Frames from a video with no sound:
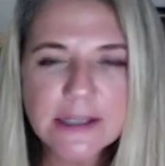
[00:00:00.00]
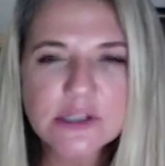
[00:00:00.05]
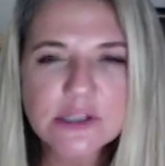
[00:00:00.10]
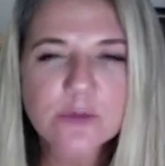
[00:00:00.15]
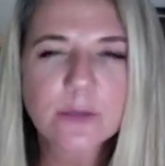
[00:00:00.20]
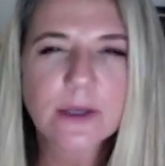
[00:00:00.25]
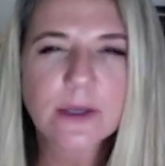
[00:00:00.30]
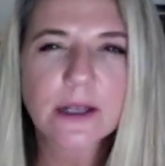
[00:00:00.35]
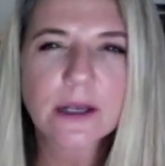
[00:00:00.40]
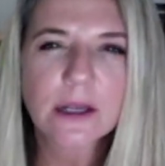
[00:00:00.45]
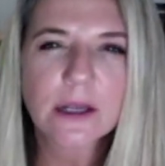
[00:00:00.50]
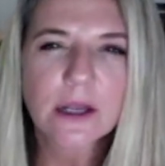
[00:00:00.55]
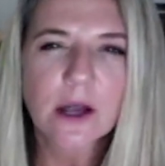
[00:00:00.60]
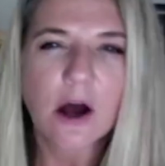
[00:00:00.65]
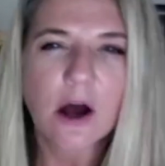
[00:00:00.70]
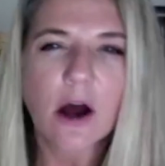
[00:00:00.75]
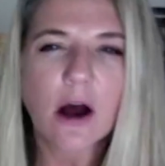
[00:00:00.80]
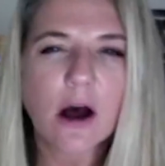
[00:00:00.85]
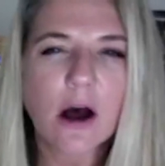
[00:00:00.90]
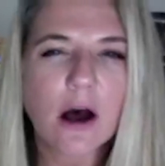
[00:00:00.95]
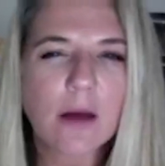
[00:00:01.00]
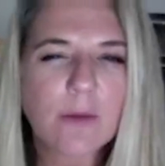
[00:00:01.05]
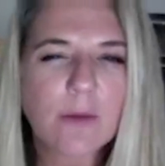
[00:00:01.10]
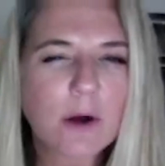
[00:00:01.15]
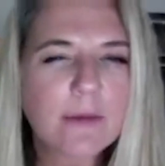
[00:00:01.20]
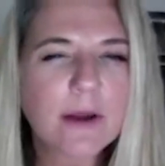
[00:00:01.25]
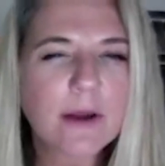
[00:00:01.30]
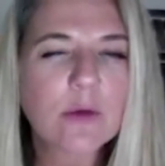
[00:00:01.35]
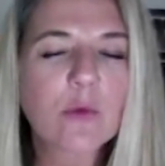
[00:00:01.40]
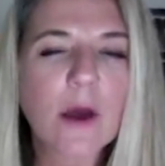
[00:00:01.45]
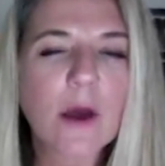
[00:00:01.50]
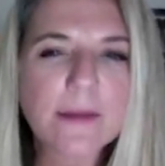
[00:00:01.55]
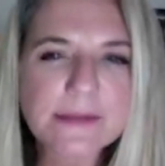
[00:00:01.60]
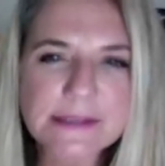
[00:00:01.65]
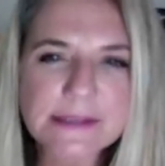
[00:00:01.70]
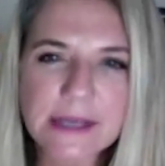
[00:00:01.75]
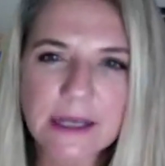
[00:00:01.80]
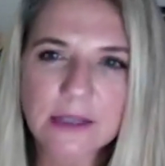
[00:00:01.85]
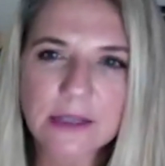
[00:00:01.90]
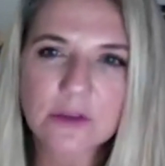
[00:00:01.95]
page, but on my
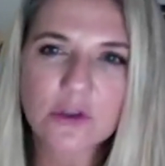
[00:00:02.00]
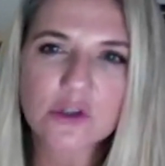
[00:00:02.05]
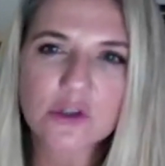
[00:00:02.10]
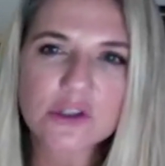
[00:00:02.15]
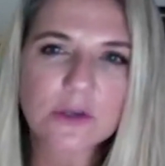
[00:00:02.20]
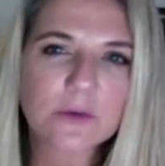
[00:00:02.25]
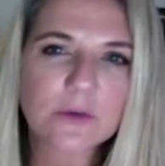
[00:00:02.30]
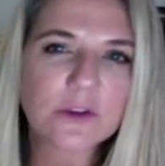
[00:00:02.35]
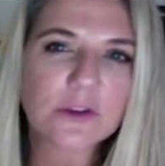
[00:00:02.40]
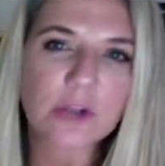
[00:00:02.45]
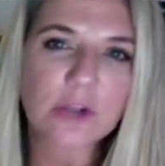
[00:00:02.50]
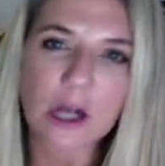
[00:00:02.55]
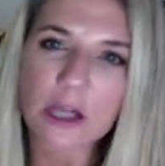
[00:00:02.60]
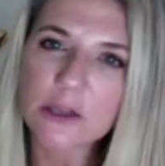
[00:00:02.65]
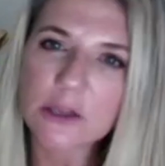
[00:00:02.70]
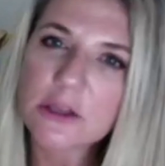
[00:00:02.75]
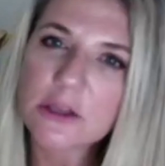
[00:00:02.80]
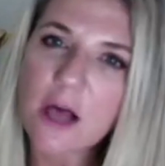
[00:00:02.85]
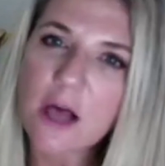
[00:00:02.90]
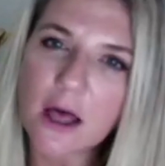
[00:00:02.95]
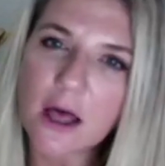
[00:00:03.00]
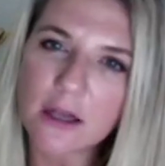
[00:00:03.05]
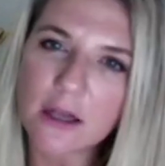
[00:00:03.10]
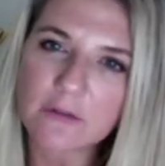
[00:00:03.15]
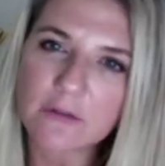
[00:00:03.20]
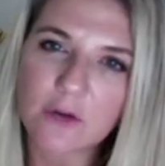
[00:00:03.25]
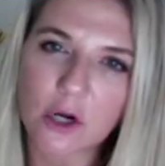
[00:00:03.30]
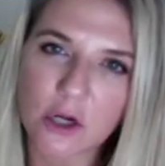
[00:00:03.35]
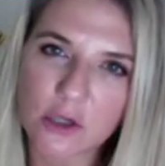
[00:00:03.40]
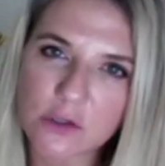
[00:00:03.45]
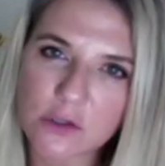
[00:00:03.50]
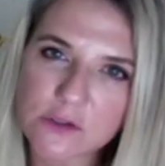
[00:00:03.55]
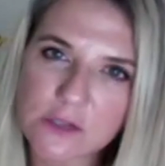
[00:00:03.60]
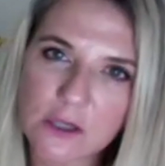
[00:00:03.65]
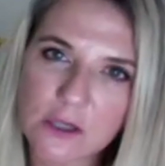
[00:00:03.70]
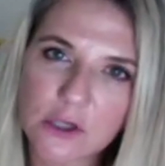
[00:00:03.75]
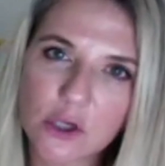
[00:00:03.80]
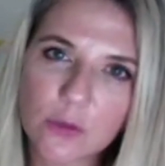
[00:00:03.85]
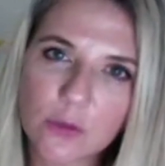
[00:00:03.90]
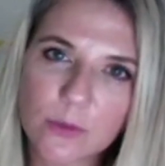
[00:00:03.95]
website there's a lot of
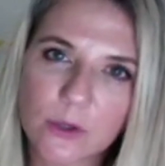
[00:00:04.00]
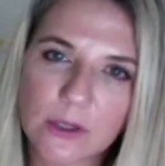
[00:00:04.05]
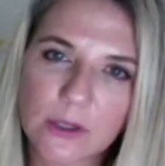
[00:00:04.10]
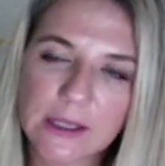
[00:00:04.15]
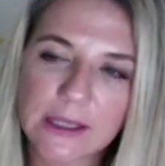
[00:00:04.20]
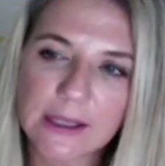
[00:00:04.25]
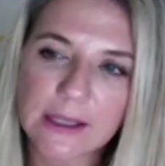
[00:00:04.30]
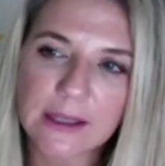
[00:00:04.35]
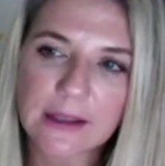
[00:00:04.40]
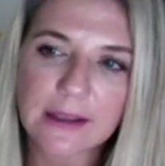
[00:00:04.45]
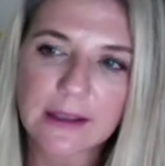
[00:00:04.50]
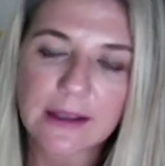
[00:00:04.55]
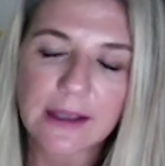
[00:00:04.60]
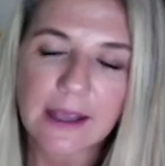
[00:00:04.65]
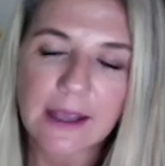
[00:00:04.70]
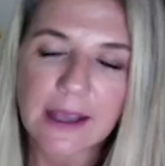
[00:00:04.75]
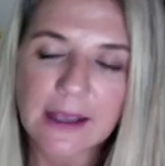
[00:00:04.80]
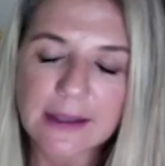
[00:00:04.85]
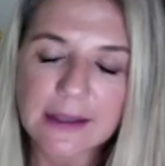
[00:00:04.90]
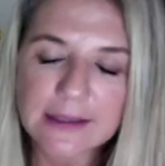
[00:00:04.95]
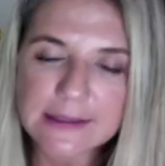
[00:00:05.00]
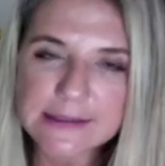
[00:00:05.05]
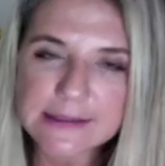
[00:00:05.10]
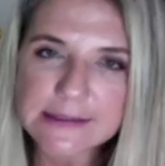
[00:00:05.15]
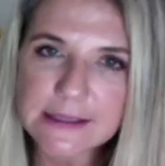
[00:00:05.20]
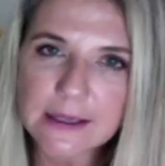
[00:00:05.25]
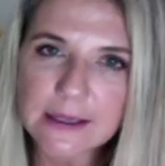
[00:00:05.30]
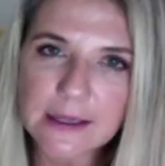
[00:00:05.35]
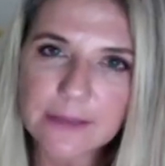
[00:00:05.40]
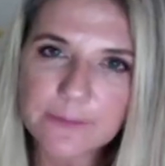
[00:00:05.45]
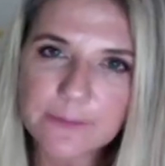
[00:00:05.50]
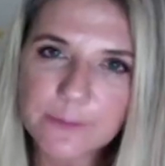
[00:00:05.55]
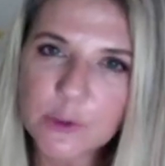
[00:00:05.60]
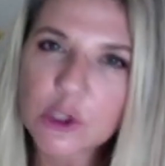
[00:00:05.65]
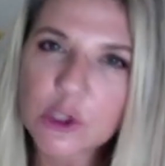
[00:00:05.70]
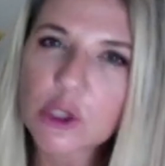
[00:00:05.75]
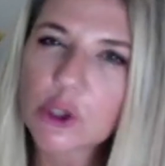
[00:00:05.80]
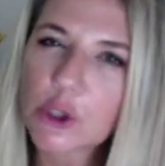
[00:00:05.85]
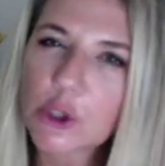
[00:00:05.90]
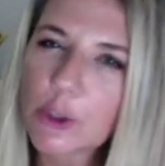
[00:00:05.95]
articles on notebooking, and
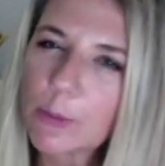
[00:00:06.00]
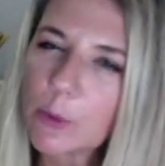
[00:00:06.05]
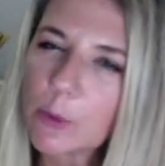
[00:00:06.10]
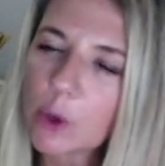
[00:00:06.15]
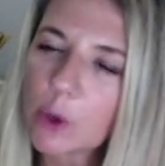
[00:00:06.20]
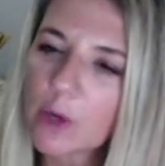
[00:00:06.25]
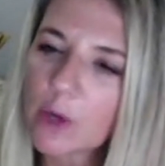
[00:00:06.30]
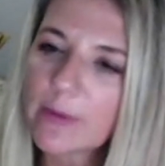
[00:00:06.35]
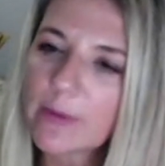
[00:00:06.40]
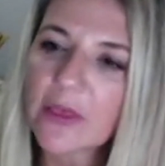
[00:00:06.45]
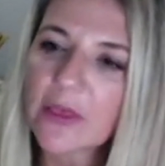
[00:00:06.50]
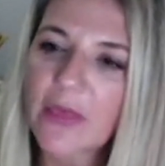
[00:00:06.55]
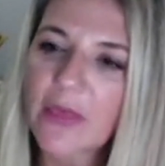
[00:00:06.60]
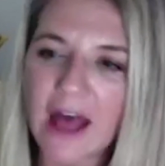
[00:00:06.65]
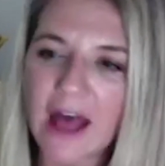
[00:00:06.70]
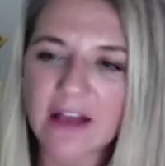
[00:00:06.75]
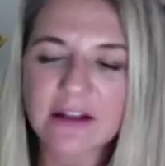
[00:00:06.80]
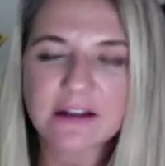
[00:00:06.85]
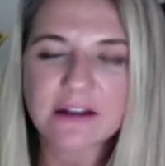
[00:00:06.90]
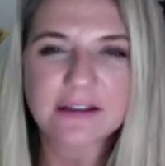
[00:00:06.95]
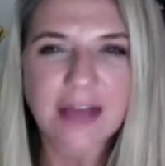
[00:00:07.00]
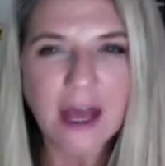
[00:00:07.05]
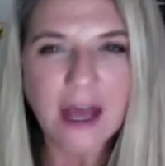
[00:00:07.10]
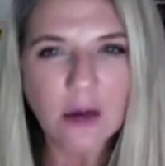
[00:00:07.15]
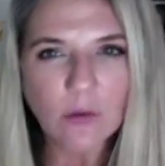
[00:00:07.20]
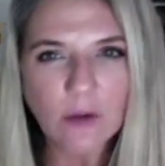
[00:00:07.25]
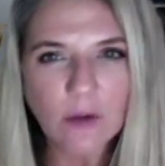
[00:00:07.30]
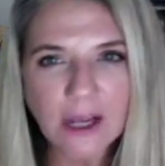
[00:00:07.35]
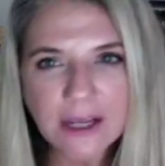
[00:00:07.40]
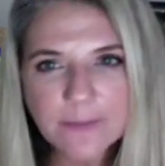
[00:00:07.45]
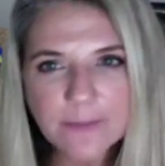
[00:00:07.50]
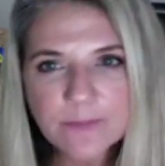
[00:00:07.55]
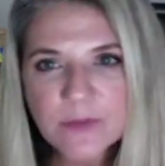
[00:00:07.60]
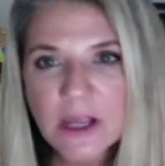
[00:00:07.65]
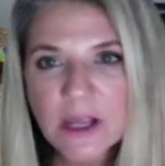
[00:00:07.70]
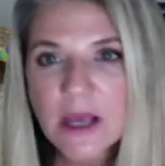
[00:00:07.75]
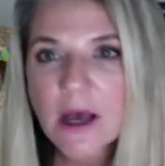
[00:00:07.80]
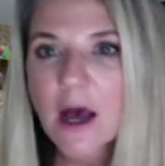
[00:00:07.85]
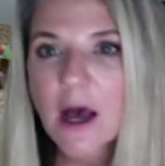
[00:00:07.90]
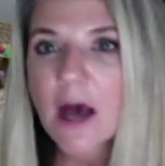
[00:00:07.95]
you can learn more about that way.
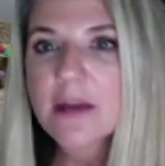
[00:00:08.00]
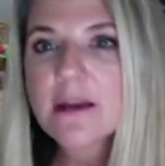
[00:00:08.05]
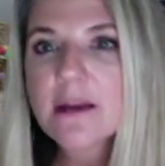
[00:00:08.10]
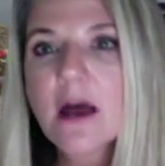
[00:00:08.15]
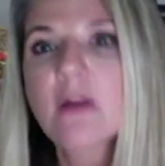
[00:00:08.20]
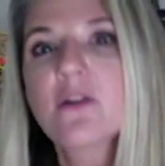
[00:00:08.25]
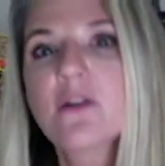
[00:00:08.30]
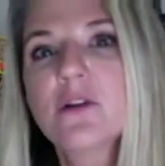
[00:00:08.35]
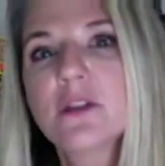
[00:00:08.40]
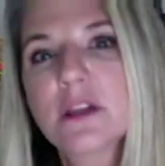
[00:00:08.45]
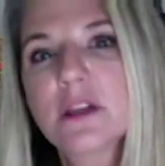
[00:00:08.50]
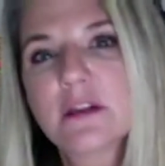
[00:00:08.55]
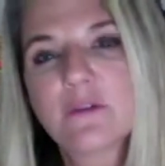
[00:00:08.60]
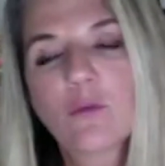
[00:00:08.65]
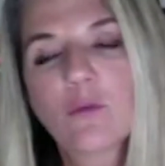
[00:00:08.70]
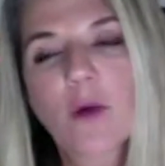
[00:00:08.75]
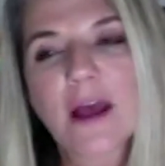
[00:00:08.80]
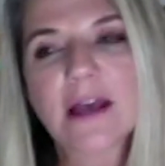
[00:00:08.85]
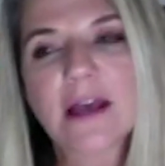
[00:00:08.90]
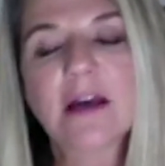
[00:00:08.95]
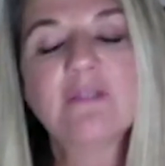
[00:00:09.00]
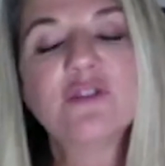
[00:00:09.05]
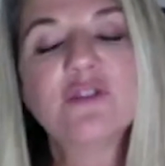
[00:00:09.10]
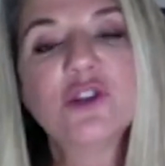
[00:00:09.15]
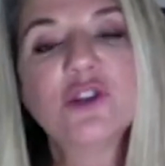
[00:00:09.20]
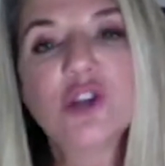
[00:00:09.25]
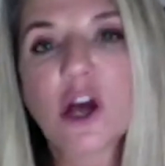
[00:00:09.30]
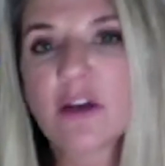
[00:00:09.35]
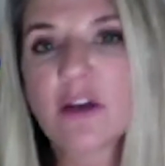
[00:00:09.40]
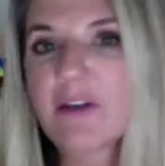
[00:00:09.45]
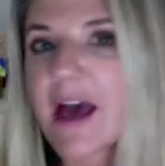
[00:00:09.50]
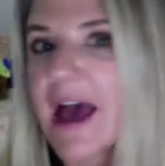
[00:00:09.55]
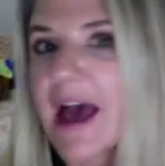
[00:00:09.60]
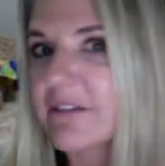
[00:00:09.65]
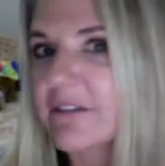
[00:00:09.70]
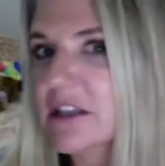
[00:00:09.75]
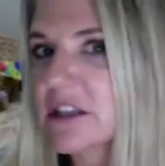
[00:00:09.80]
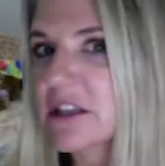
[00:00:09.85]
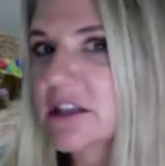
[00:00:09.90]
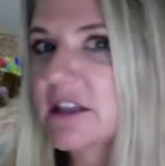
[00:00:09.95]
Another way of
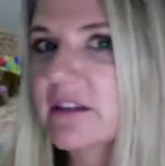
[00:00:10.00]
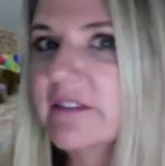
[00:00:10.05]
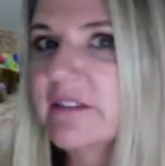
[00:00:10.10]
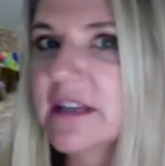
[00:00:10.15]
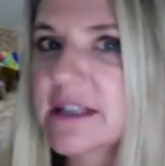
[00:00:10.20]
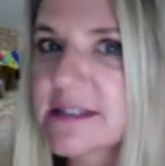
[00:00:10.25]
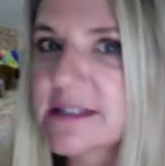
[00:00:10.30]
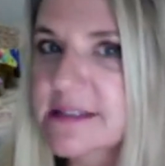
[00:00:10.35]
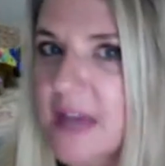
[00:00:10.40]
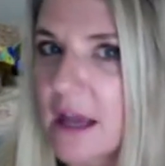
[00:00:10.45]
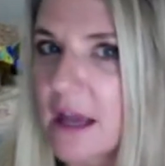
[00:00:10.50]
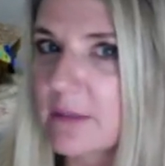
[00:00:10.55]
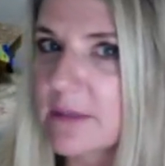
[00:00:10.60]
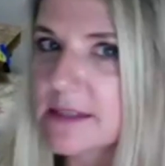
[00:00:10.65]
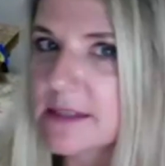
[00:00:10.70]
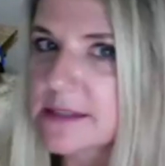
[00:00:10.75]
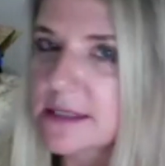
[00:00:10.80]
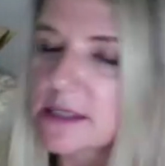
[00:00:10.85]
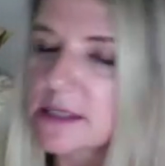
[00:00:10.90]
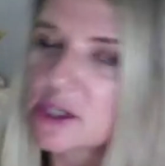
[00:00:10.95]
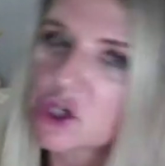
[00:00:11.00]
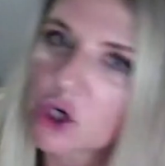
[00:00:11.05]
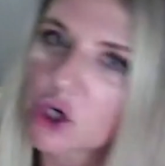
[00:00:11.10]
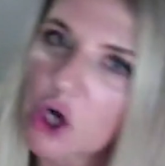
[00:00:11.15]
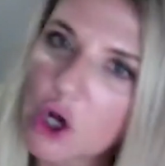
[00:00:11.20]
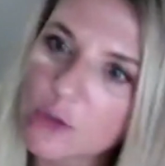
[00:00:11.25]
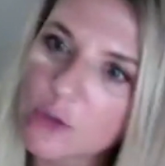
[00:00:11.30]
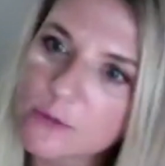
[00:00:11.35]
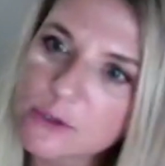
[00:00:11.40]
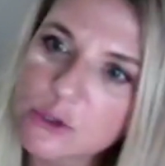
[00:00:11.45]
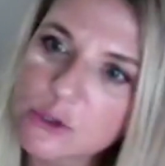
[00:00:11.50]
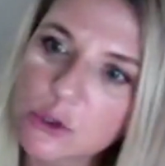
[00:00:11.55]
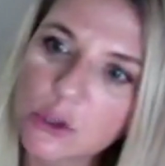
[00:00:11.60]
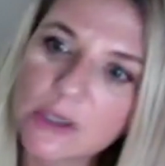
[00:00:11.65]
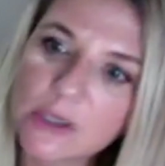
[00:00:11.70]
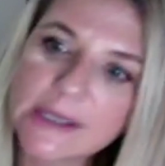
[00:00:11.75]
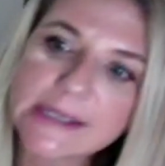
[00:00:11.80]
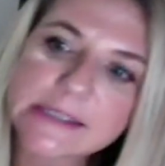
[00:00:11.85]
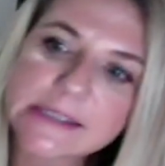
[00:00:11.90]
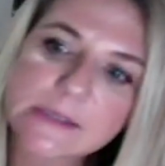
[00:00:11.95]
having living assignments in your
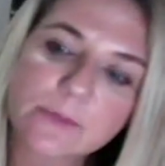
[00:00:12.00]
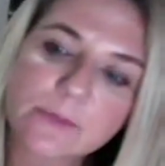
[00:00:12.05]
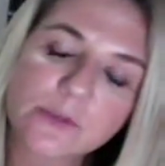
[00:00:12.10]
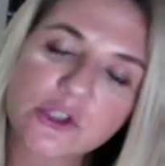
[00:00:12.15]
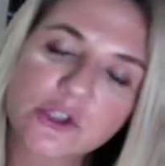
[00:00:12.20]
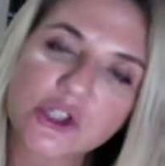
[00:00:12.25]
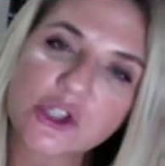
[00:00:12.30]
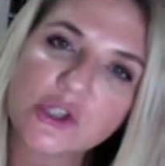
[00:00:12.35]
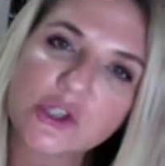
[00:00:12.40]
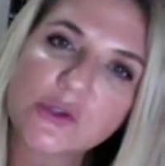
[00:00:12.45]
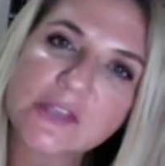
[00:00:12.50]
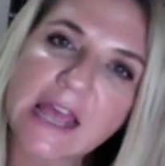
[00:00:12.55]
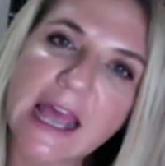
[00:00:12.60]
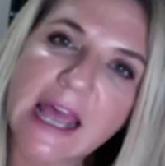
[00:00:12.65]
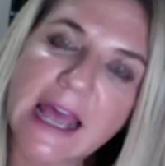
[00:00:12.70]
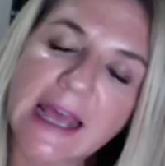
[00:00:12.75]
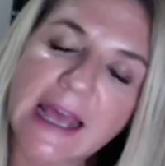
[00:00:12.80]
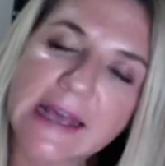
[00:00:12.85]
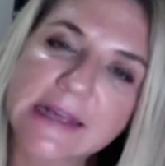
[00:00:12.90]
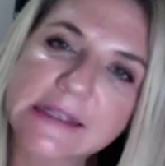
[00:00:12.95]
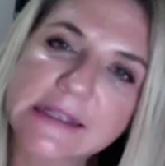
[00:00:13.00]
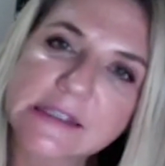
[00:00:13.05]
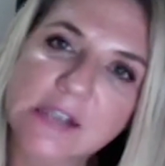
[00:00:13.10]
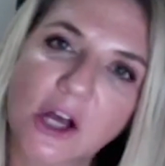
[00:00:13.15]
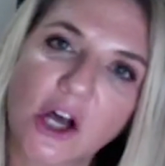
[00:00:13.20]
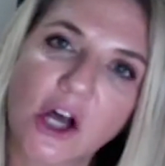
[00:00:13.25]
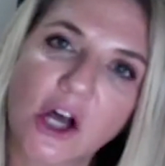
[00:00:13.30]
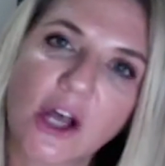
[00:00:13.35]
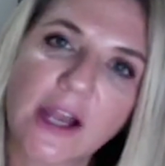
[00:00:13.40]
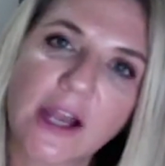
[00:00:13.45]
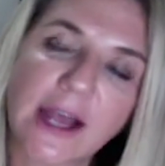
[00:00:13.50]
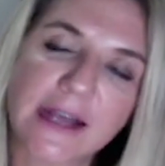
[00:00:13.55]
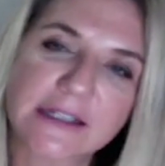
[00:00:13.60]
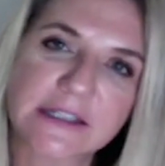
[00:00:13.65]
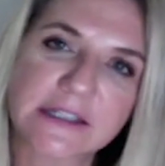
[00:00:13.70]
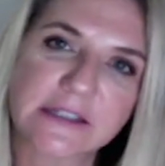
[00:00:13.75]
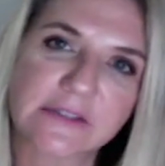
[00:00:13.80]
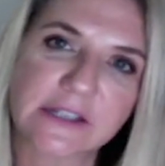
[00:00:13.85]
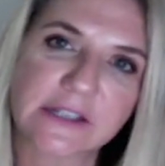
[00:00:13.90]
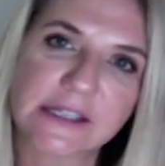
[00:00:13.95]
homeschool is to use hands-on
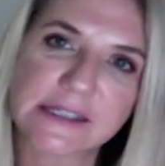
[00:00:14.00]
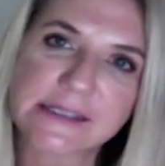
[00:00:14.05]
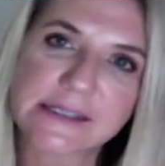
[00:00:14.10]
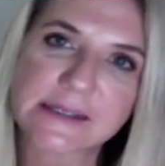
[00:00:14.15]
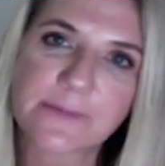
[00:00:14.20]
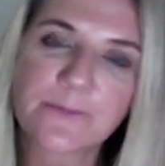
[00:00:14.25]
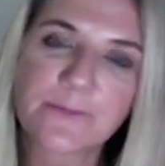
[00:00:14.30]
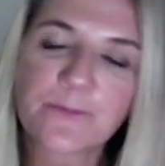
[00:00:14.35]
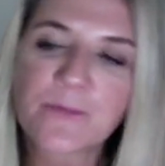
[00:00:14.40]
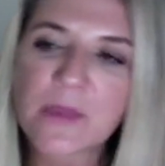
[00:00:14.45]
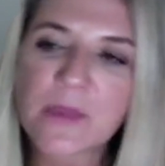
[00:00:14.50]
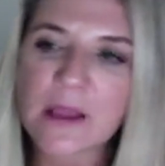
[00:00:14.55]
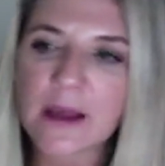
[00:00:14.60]
activities.